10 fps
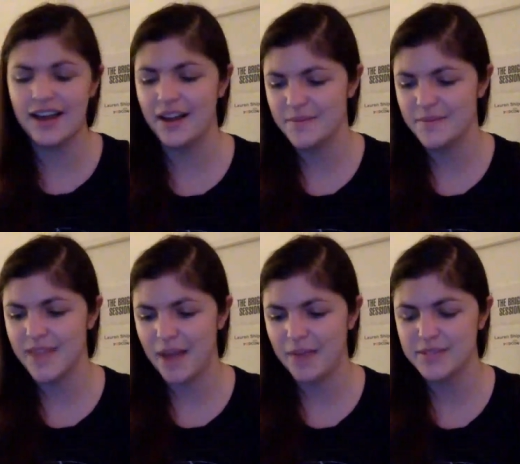
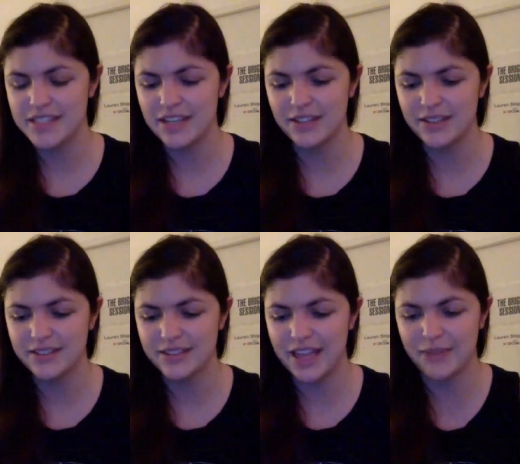I'm
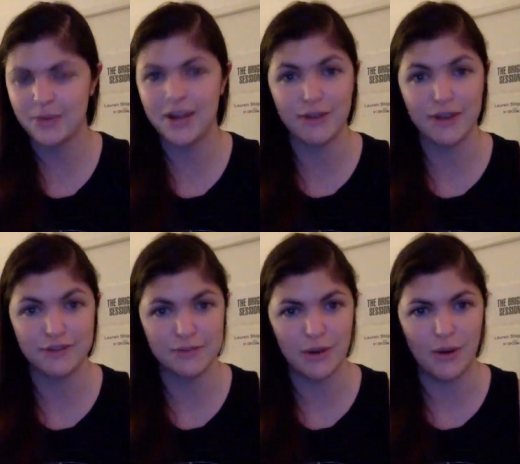still like
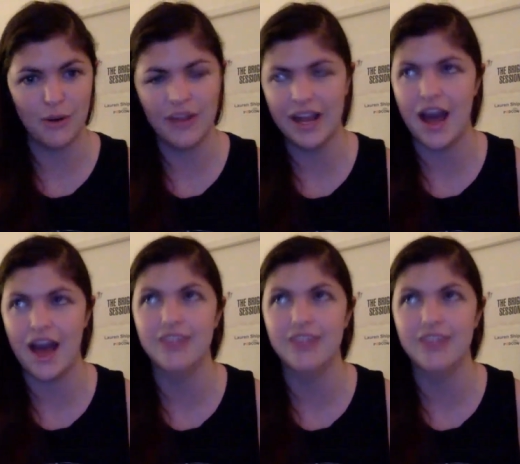recovering from a cold that I